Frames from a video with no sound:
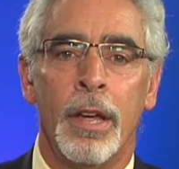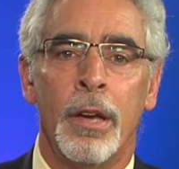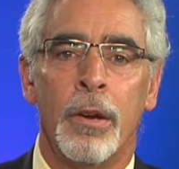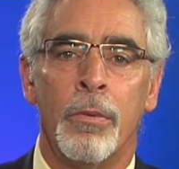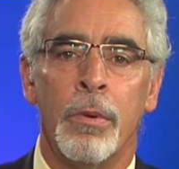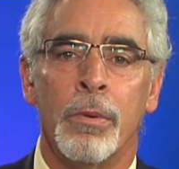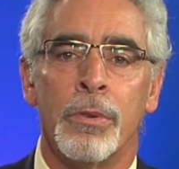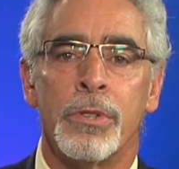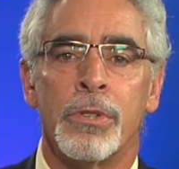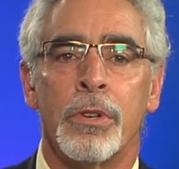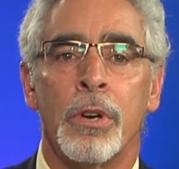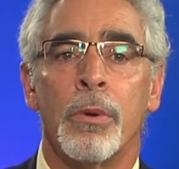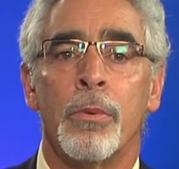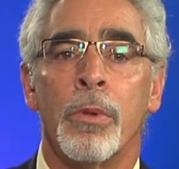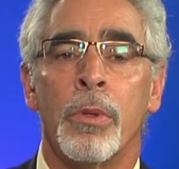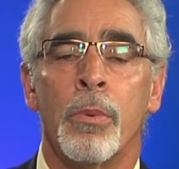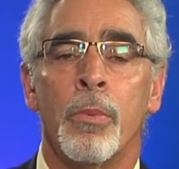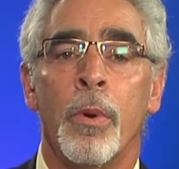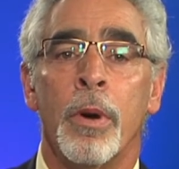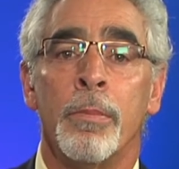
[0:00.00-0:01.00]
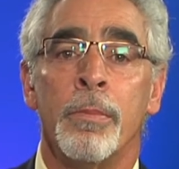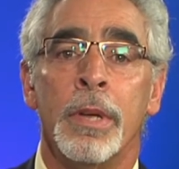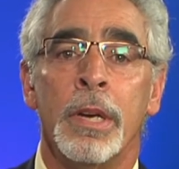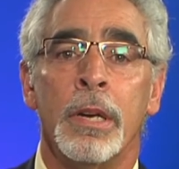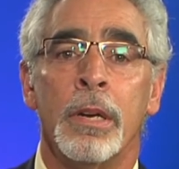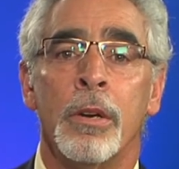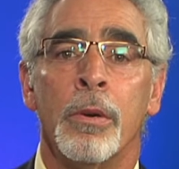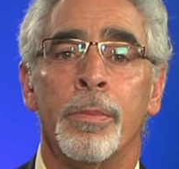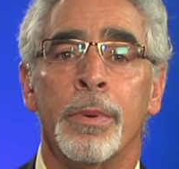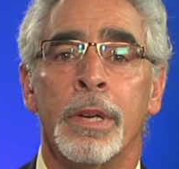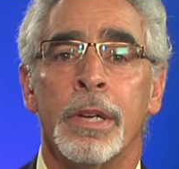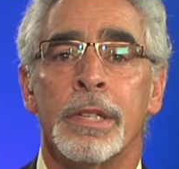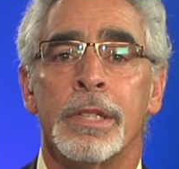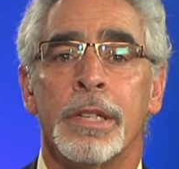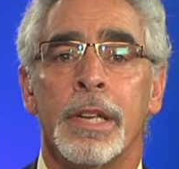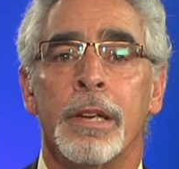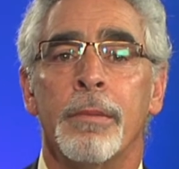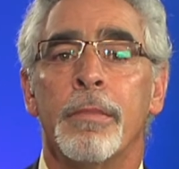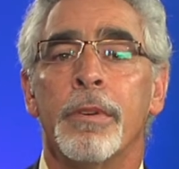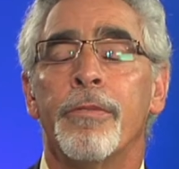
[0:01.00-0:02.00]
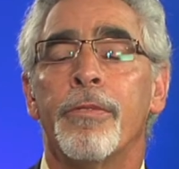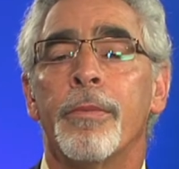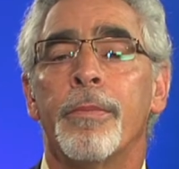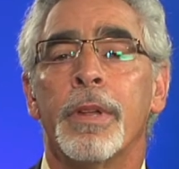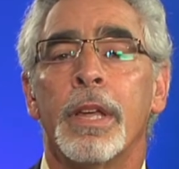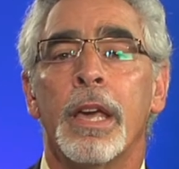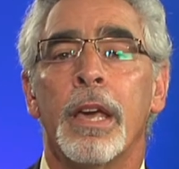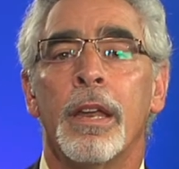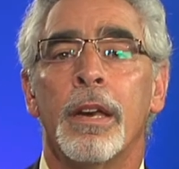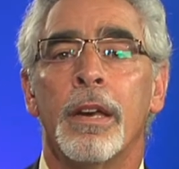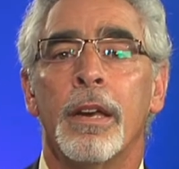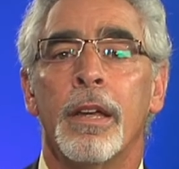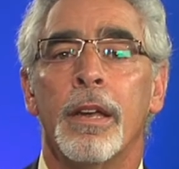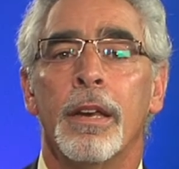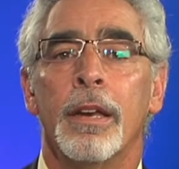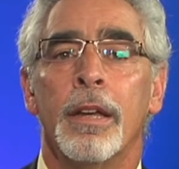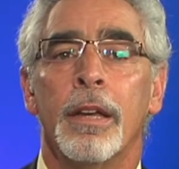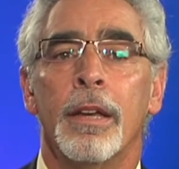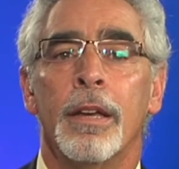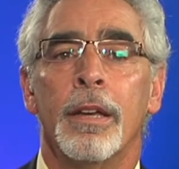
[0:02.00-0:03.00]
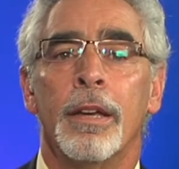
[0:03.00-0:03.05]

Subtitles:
We will start with a one-minute opening statement from the candidate,